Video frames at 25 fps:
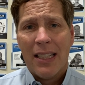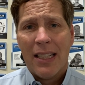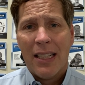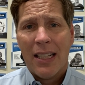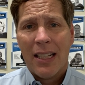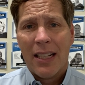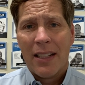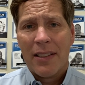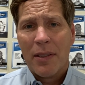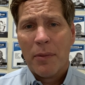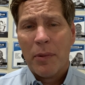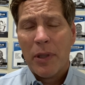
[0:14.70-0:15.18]

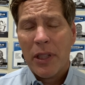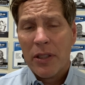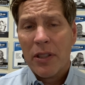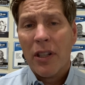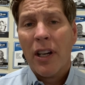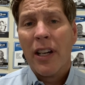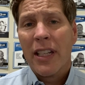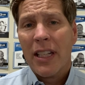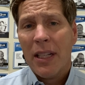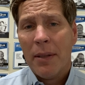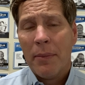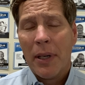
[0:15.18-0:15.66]
And I said, "What are you
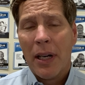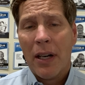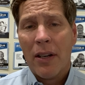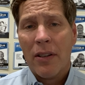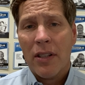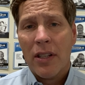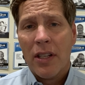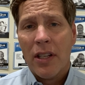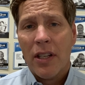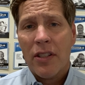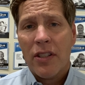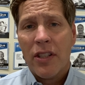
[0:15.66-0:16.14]
talking
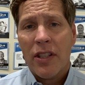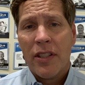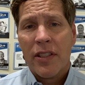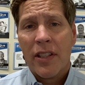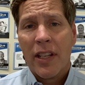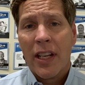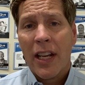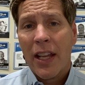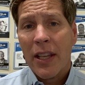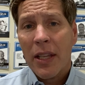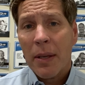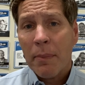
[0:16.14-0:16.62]
about?" And she
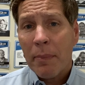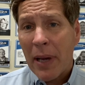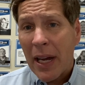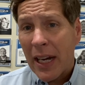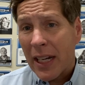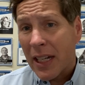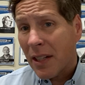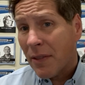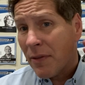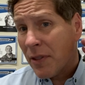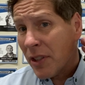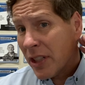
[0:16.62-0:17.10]
said, "On the
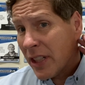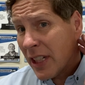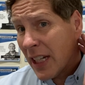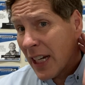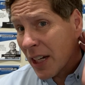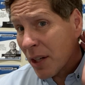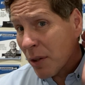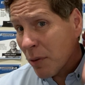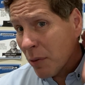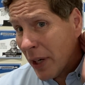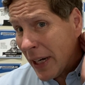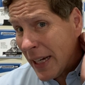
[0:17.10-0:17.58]
back of your
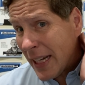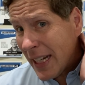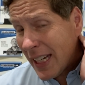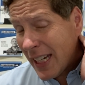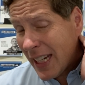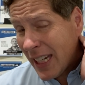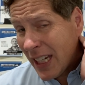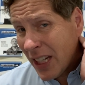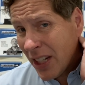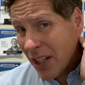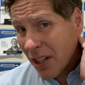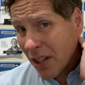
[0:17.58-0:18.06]
neck, right
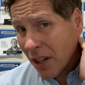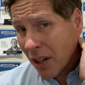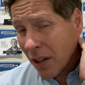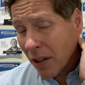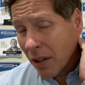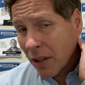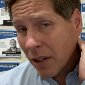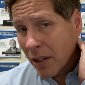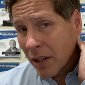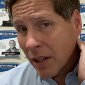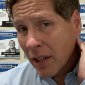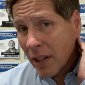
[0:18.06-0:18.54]

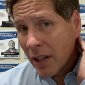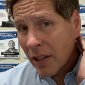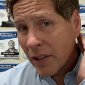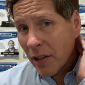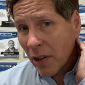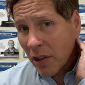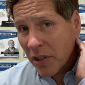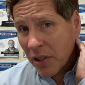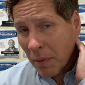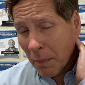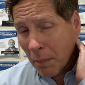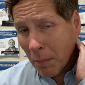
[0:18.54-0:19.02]
here,
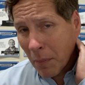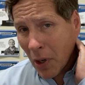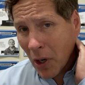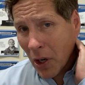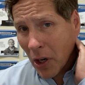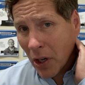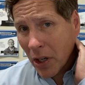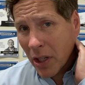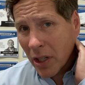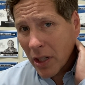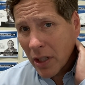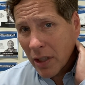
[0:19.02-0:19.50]
there's a
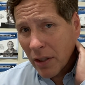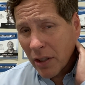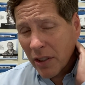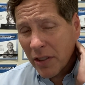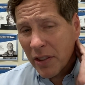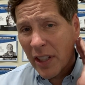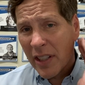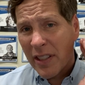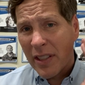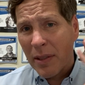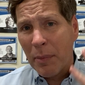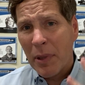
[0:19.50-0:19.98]
mark. It looks
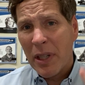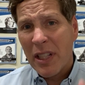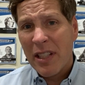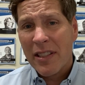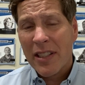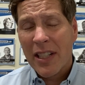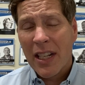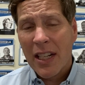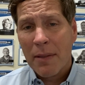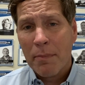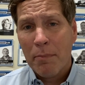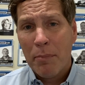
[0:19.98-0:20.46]
like
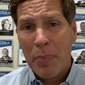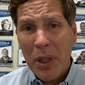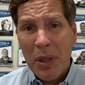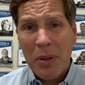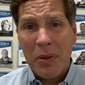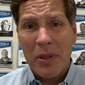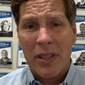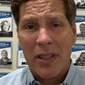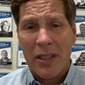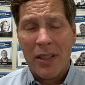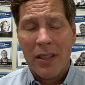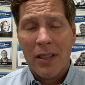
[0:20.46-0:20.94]
somebody's
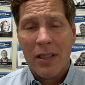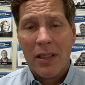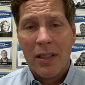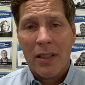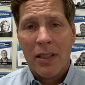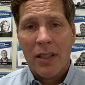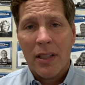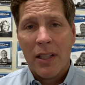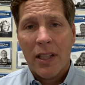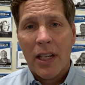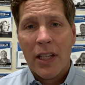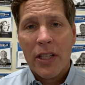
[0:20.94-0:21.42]
boot."
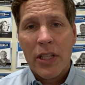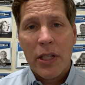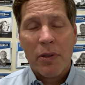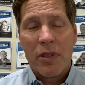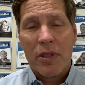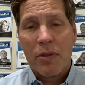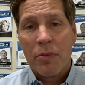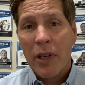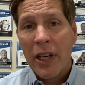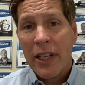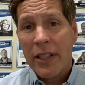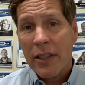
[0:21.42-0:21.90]
And she
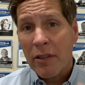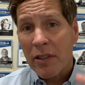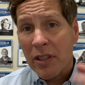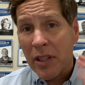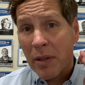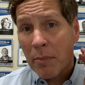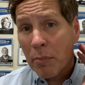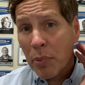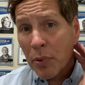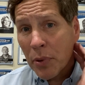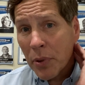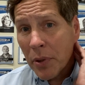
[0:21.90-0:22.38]
was right. There was
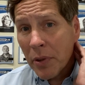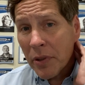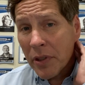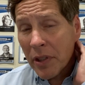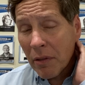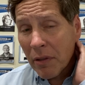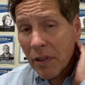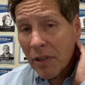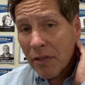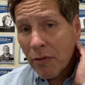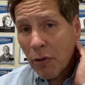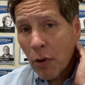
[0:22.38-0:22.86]
a bruise
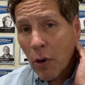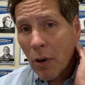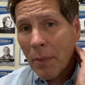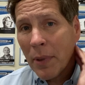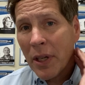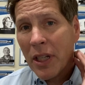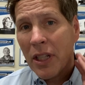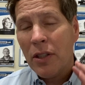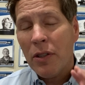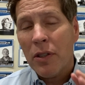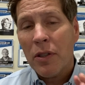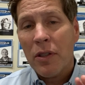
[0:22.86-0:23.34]
that was
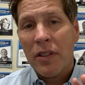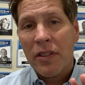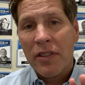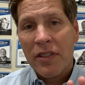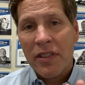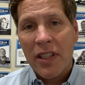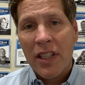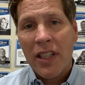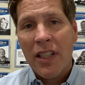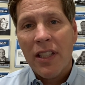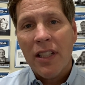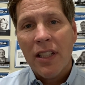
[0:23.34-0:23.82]
forming and you could
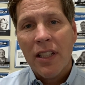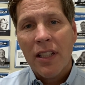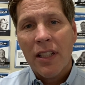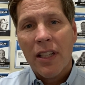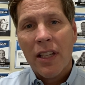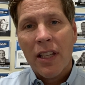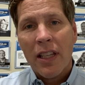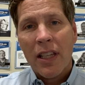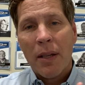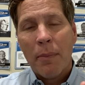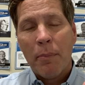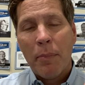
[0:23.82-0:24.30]
see
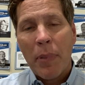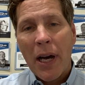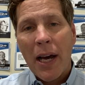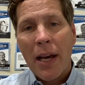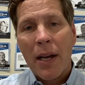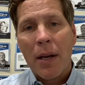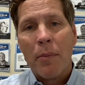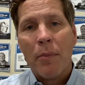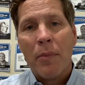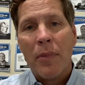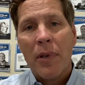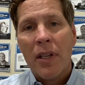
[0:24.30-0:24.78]
the
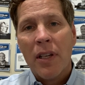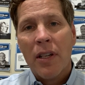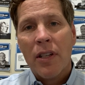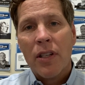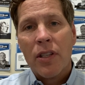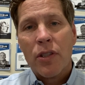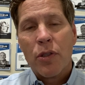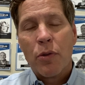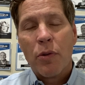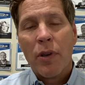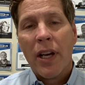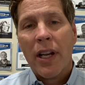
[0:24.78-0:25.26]
bottom
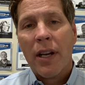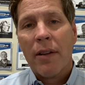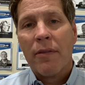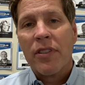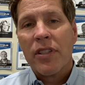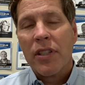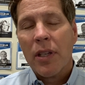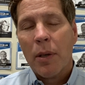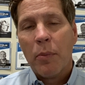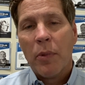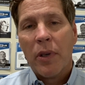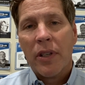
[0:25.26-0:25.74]
tread of
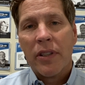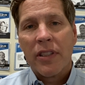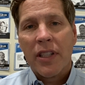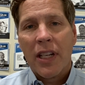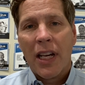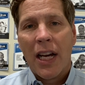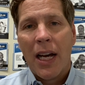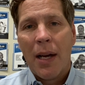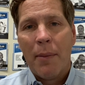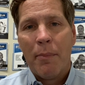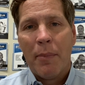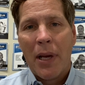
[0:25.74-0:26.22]
someone's
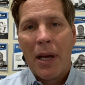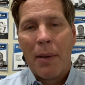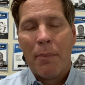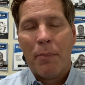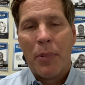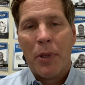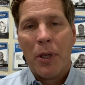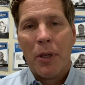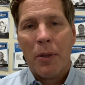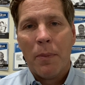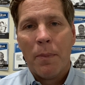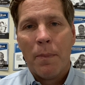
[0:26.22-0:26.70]
combat
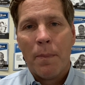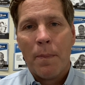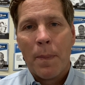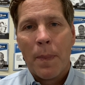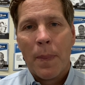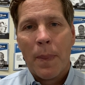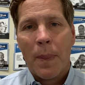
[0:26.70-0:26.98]
boot.